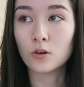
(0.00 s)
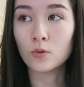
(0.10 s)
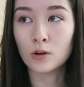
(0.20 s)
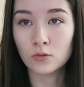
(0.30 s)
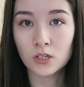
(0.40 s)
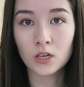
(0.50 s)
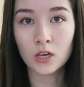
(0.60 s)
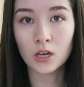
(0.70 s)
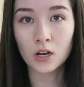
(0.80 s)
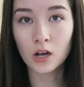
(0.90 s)
So when I
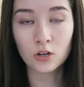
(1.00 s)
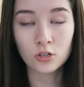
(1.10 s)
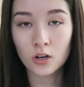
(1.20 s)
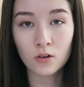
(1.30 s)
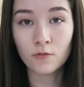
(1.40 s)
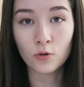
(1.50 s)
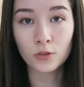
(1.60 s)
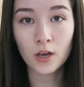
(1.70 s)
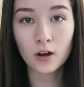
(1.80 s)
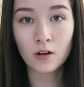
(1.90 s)
was a kid, I could not
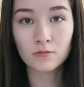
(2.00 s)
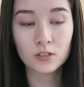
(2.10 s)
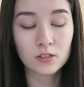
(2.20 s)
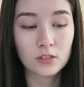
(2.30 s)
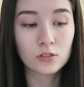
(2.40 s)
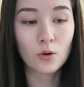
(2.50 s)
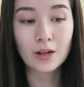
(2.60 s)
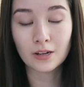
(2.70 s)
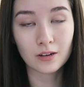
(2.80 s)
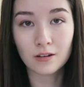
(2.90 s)
afford that, obviously,
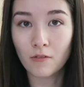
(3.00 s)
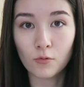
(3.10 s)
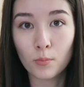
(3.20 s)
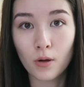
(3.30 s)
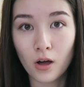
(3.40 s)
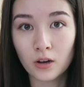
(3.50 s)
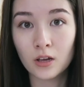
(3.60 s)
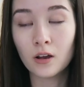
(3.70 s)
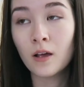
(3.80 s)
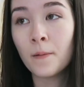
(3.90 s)
so I never
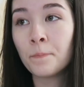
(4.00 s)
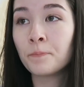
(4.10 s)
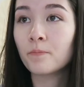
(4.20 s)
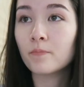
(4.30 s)
bought it.